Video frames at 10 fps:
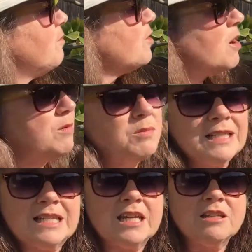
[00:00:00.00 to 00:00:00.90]
probably
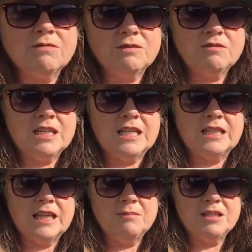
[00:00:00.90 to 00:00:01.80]
10 to 15
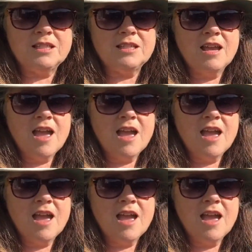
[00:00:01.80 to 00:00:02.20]
lemons